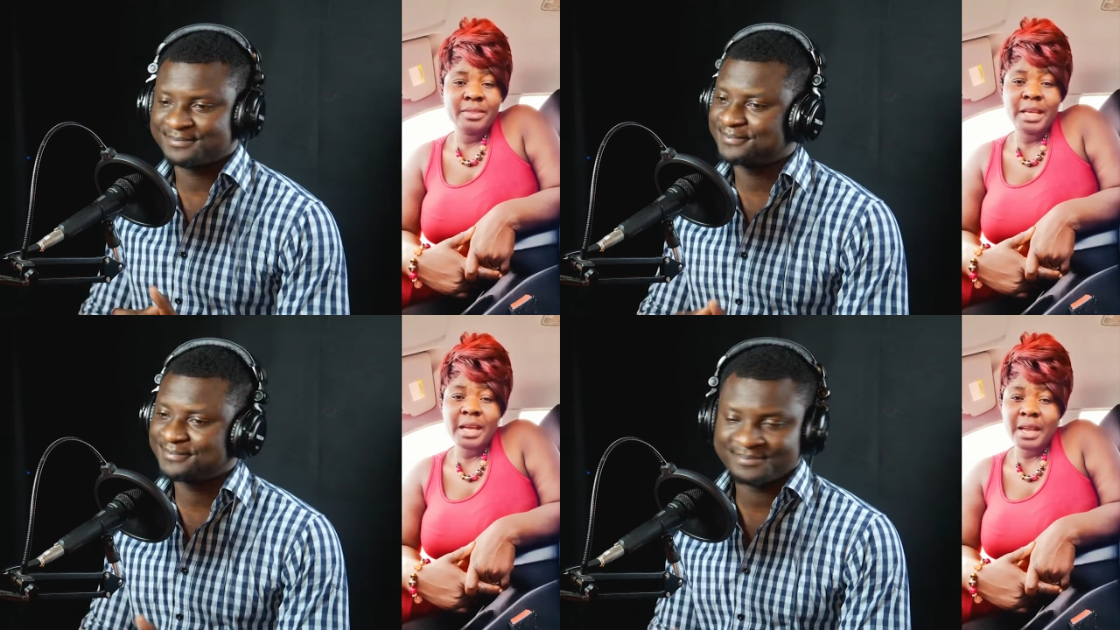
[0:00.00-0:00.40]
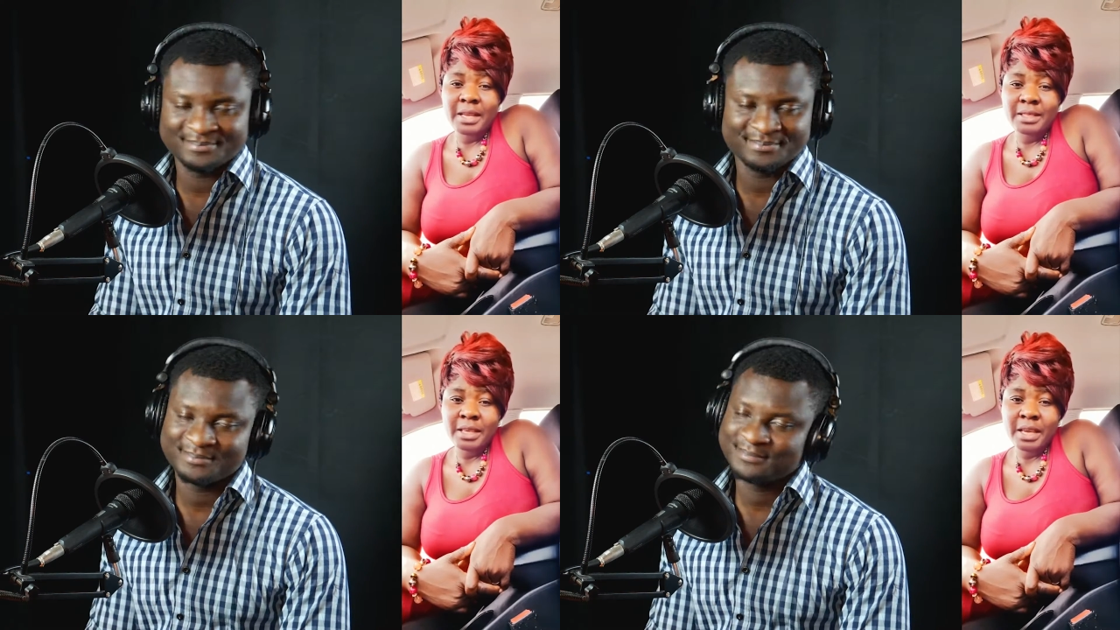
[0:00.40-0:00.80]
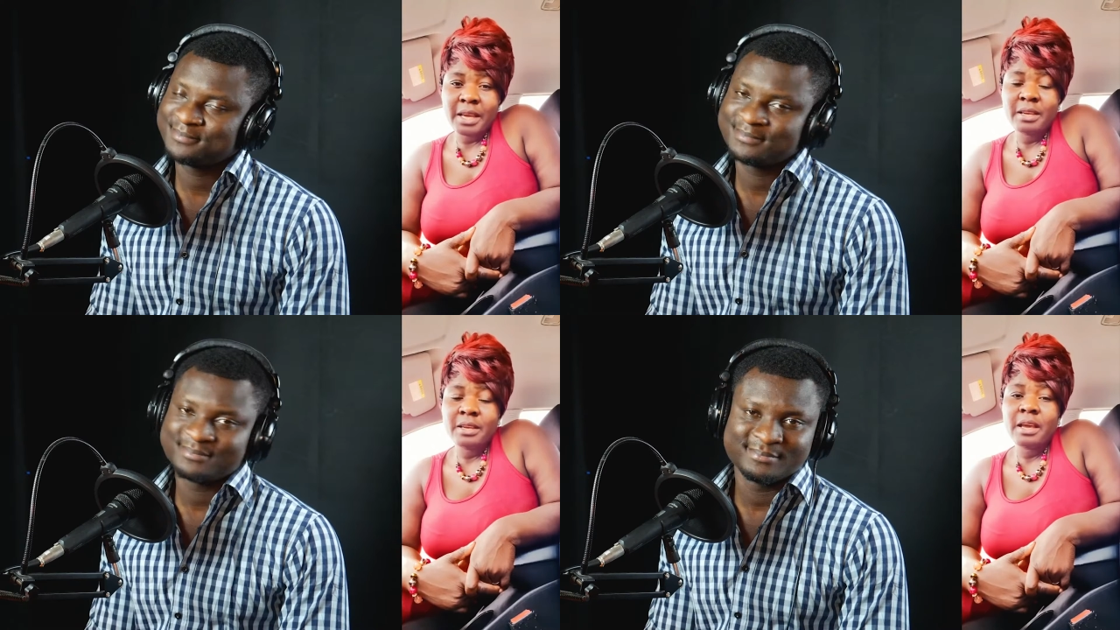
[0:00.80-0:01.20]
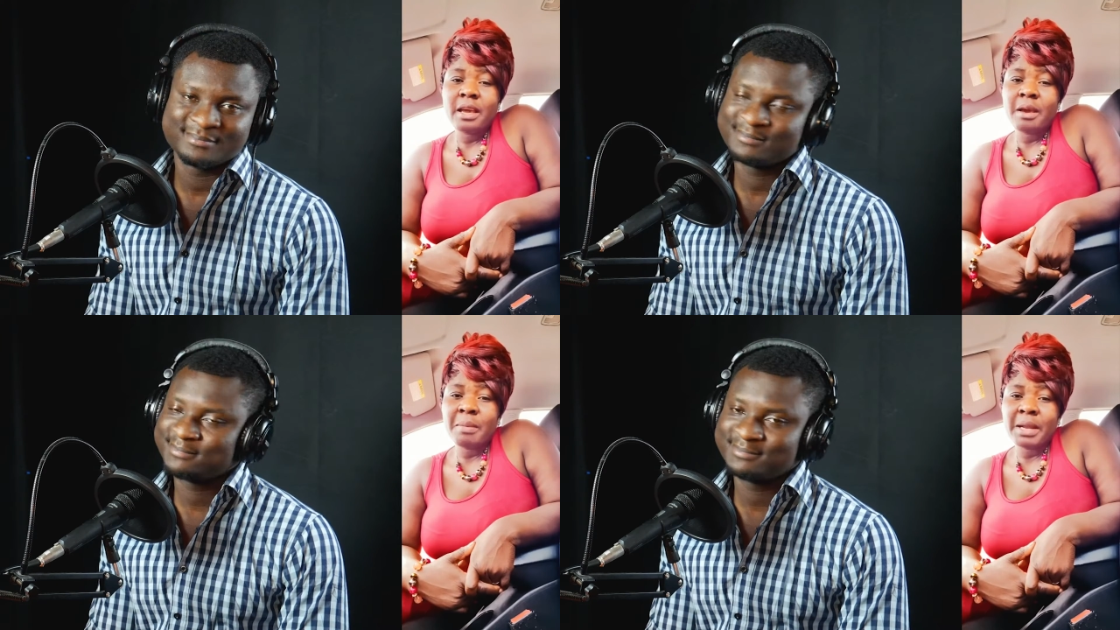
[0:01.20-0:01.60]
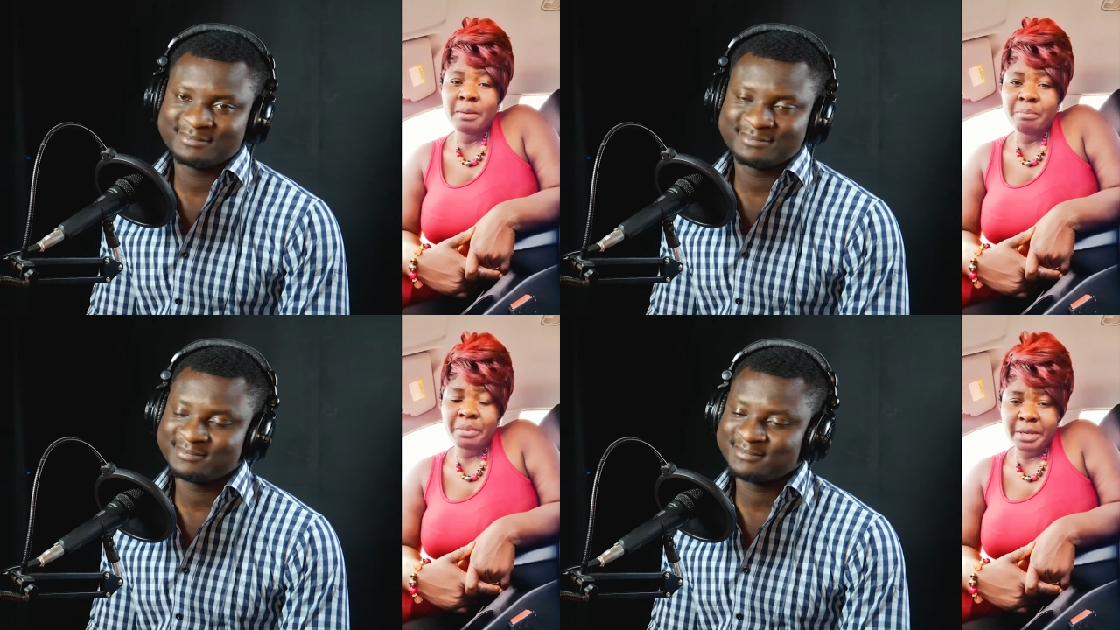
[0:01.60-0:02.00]
Speaker 1: Ya da dear,
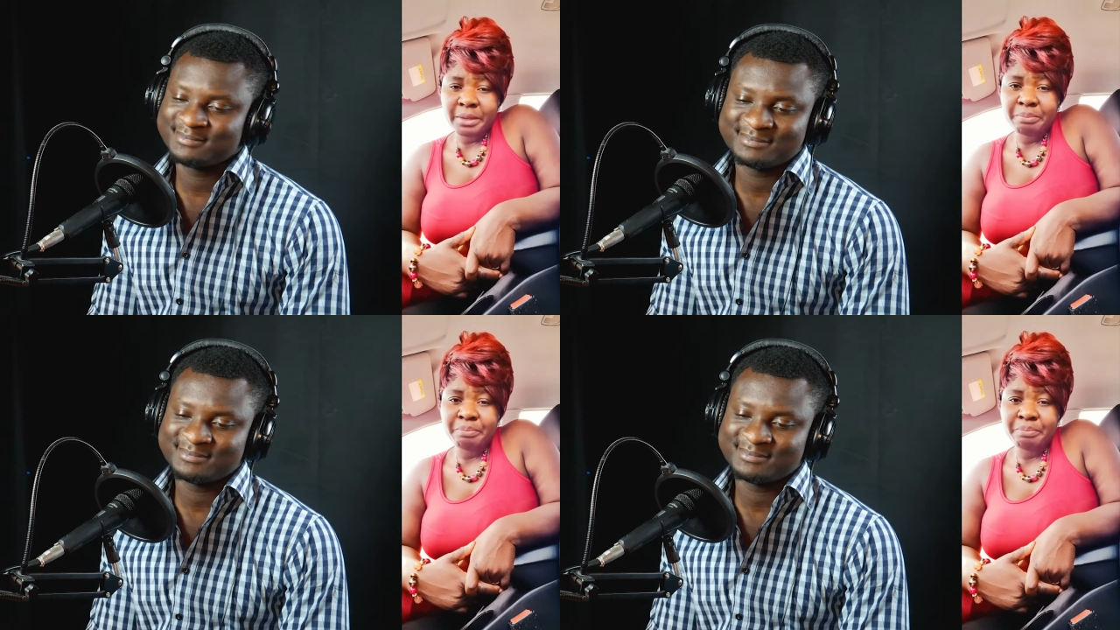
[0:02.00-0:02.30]
emanebre.